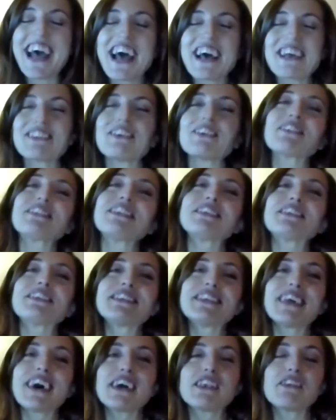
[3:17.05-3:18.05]
So the
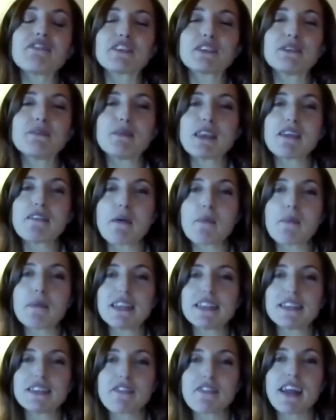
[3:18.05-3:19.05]
Society for the Medieval
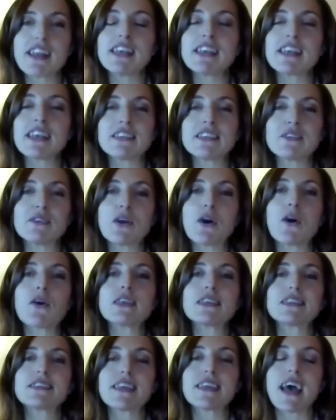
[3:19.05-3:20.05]
Mediterranean, as you know,
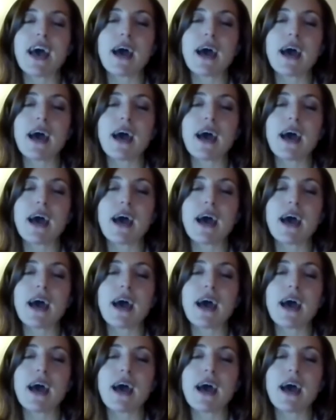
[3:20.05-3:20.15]
is